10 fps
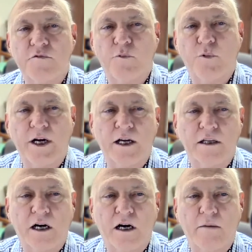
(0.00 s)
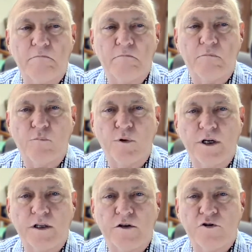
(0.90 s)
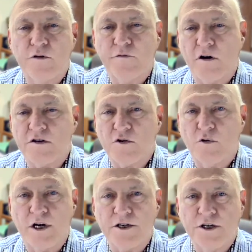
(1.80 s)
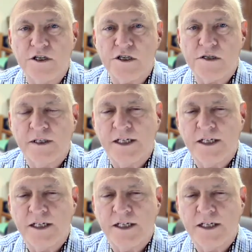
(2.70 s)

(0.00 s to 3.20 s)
with true false questions.